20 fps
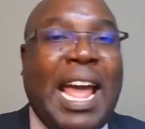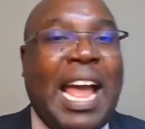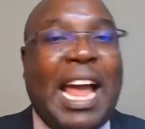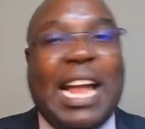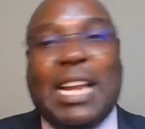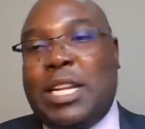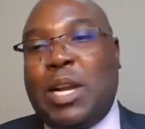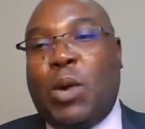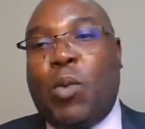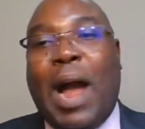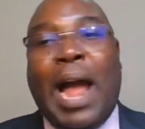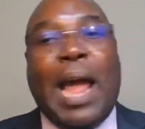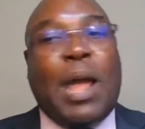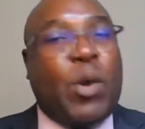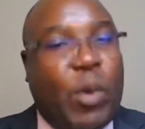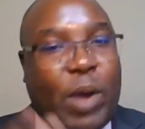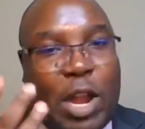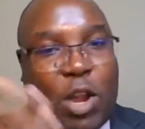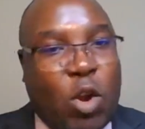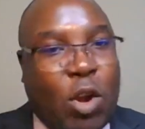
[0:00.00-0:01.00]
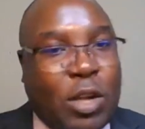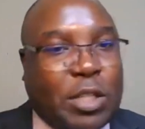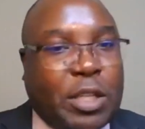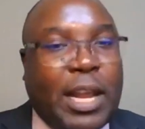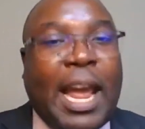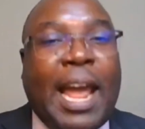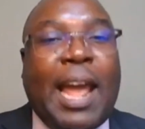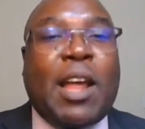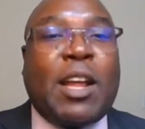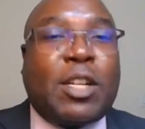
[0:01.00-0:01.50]
and why we were not
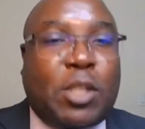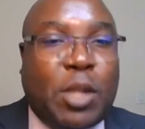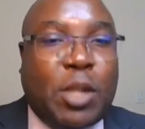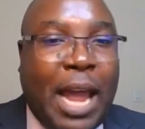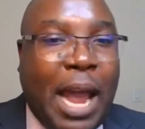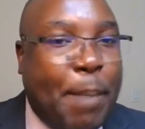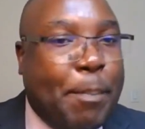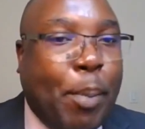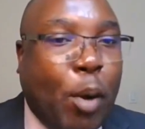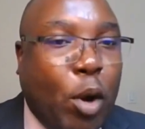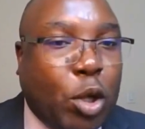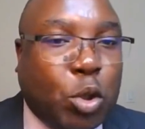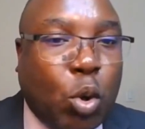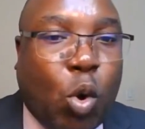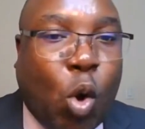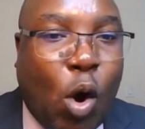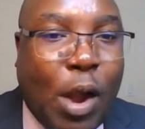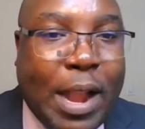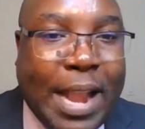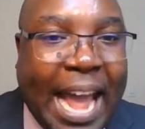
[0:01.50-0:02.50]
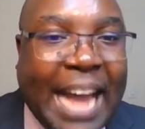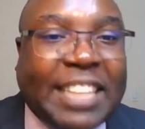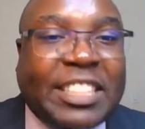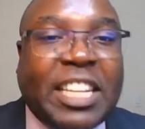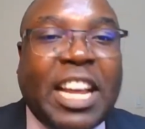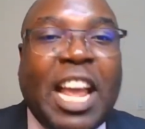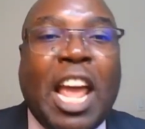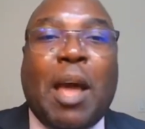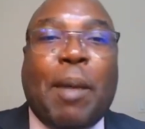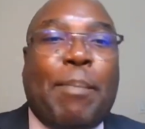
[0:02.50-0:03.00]
uh, able to
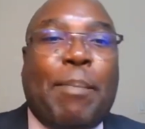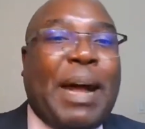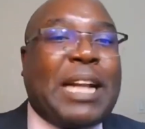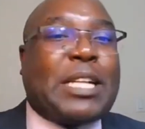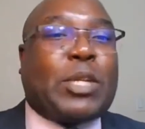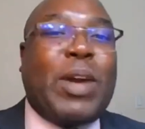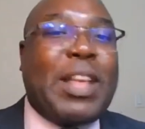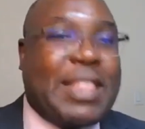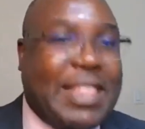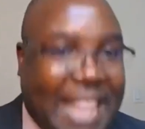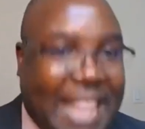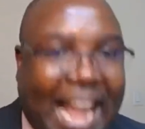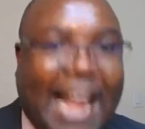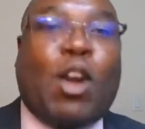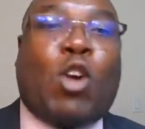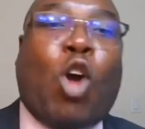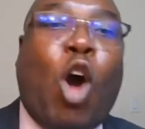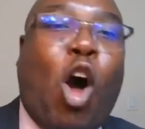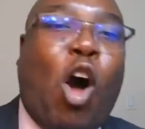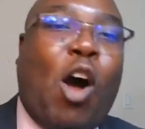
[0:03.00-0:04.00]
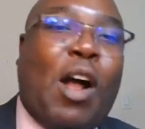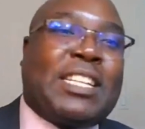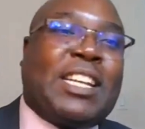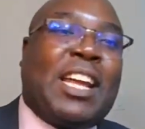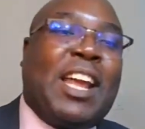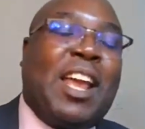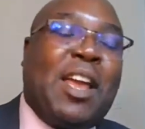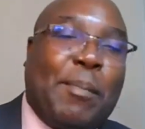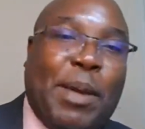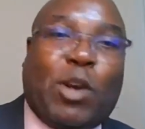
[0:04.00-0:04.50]
connect. But we thank God
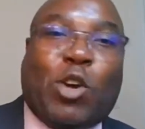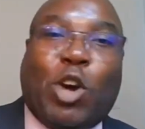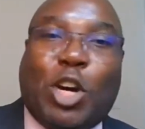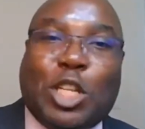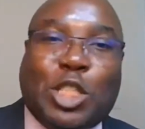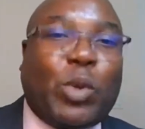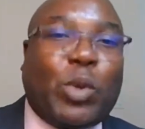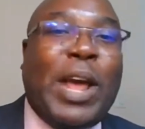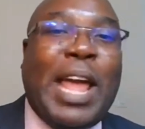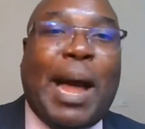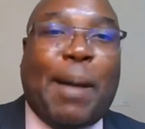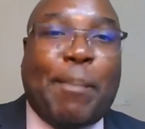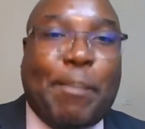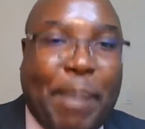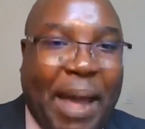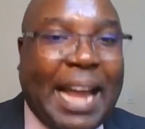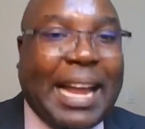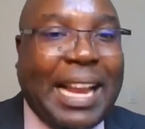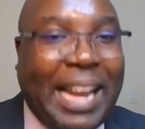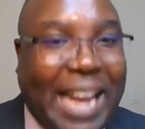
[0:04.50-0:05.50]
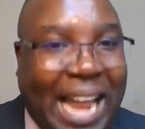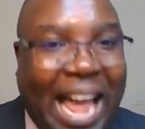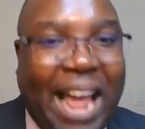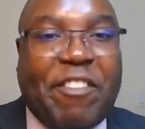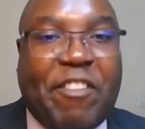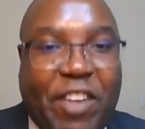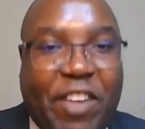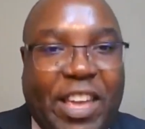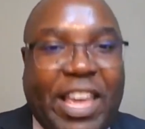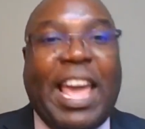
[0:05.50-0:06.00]
because we are back
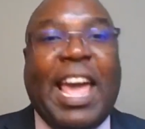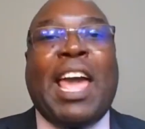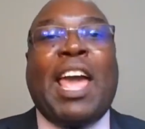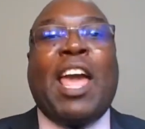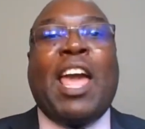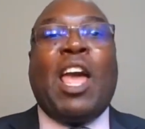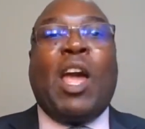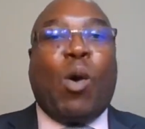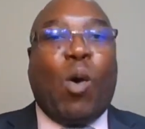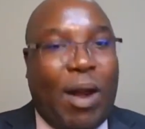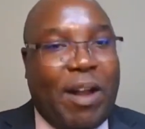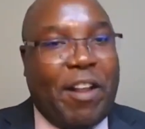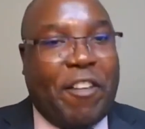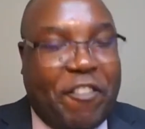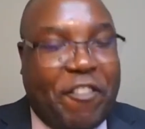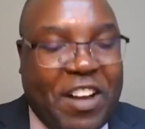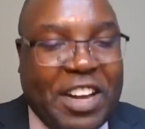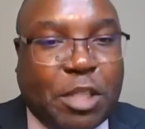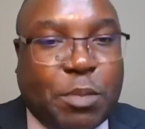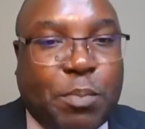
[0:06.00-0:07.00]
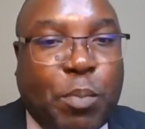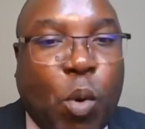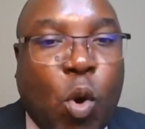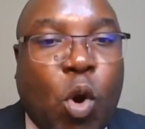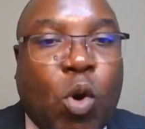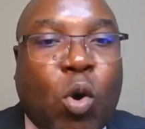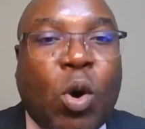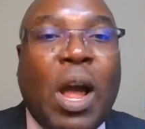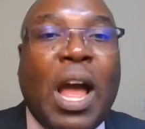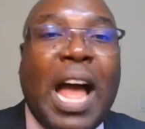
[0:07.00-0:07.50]
live here on
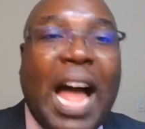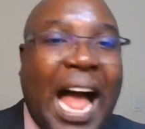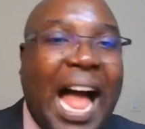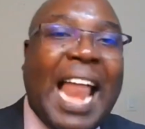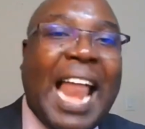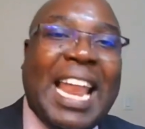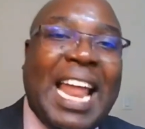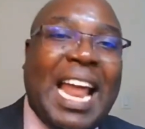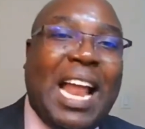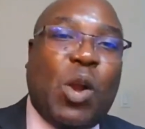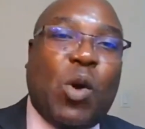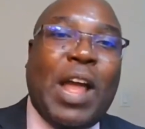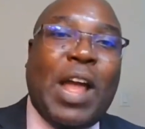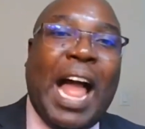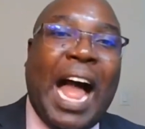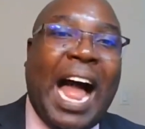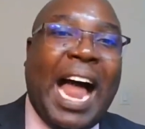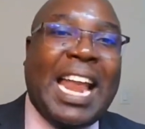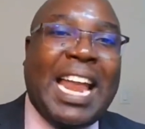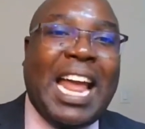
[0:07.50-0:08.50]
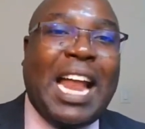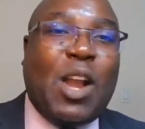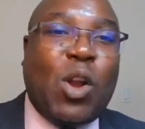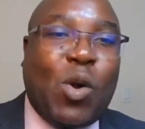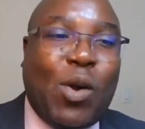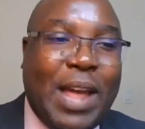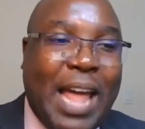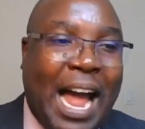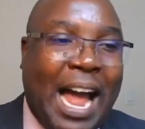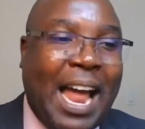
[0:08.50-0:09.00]
Facebook. Hallelujah,
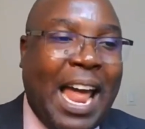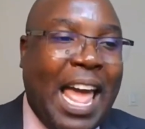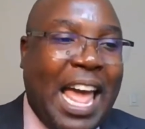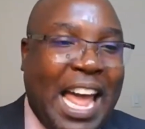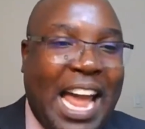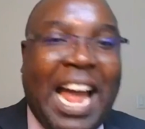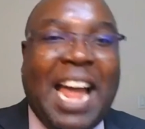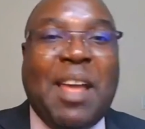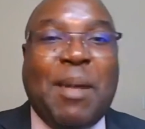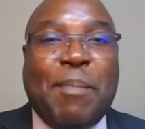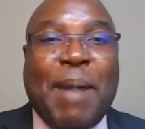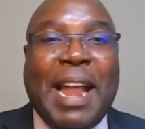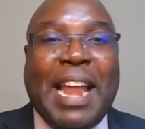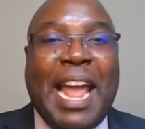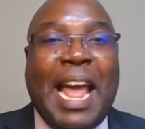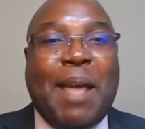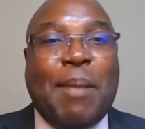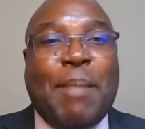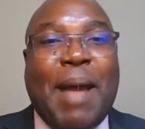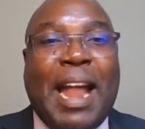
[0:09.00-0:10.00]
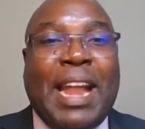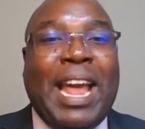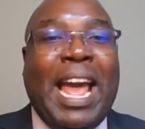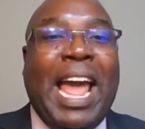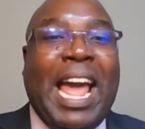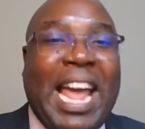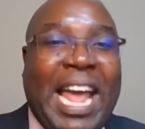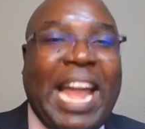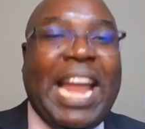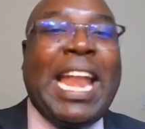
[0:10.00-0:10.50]
hallelujah. Amen, amen.
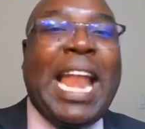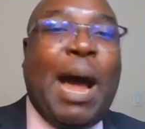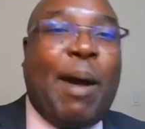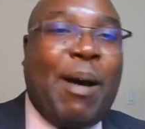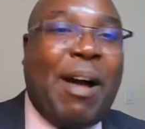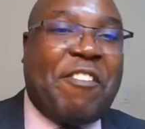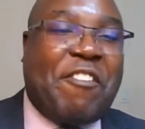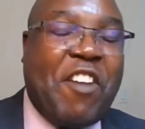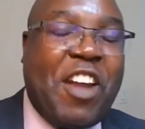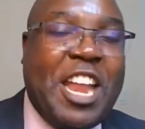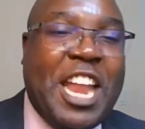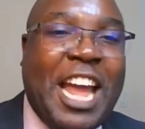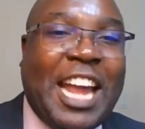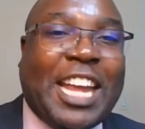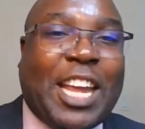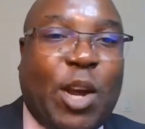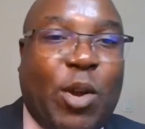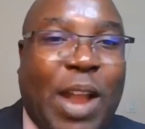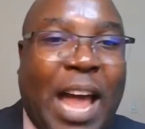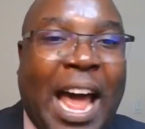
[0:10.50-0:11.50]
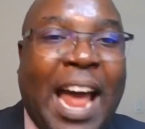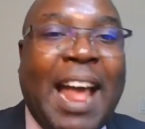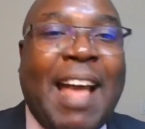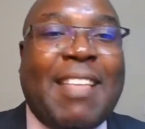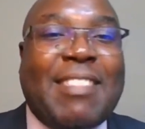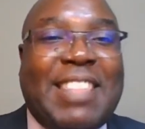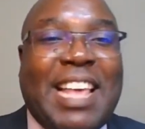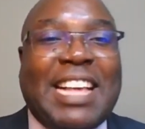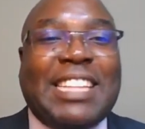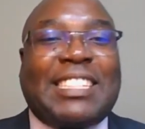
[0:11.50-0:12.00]
In our vernacular,
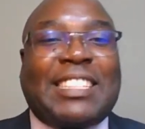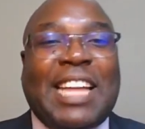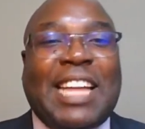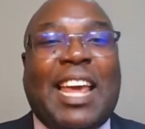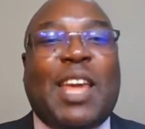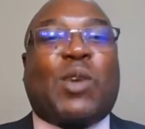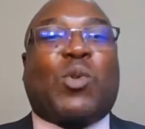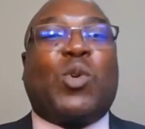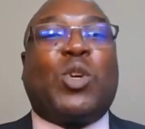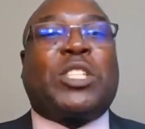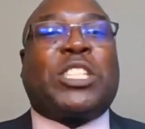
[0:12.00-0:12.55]
they say,